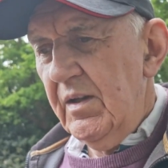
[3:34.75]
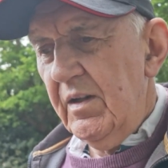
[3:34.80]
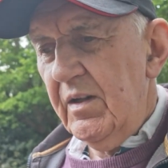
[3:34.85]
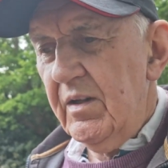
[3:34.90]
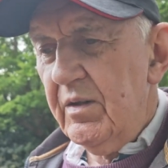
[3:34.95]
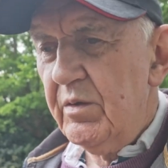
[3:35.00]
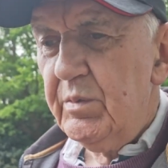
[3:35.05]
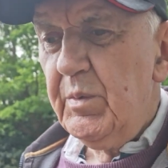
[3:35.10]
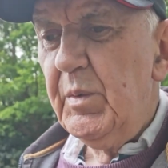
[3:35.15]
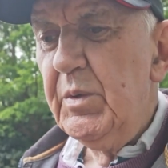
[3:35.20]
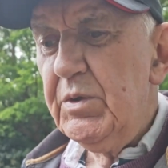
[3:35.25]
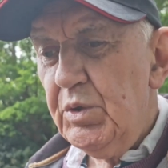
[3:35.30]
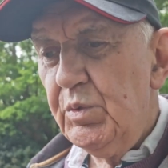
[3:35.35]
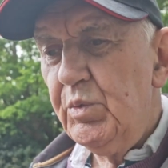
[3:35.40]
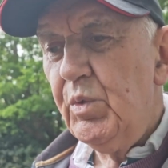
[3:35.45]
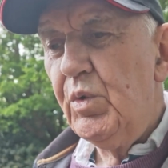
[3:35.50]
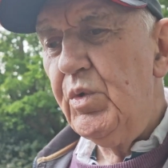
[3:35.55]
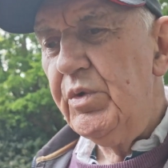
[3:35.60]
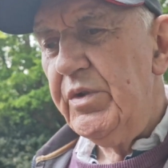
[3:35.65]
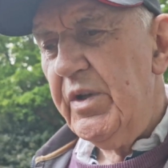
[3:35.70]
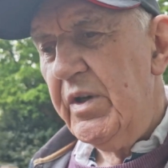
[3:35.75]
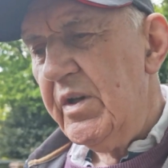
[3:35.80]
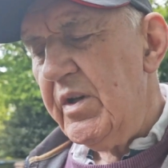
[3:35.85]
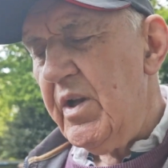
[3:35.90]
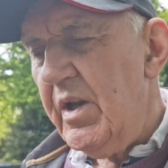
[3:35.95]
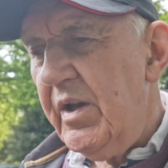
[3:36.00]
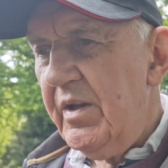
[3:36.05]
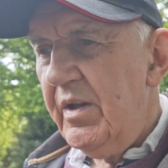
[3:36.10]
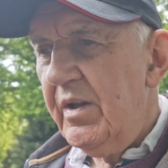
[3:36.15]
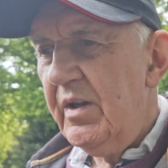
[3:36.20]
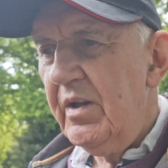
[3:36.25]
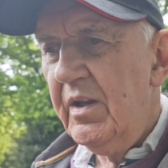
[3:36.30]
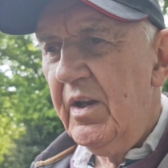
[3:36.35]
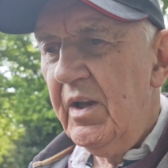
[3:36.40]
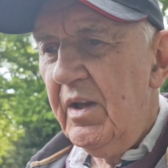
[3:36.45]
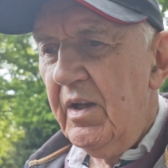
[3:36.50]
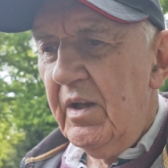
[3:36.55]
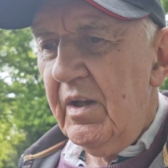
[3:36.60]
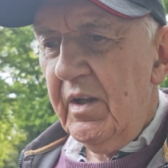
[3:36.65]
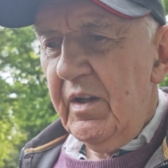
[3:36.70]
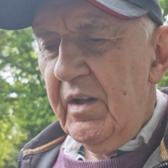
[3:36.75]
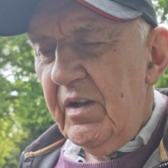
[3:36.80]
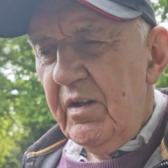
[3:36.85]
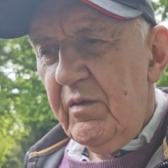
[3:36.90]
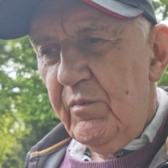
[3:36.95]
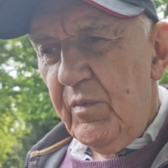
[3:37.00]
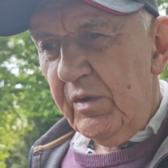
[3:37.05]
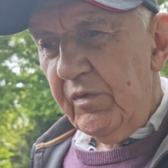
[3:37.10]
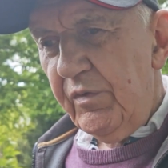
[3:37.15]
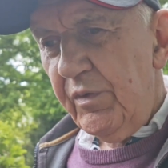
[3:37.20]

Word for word: Now, there was a warning in one,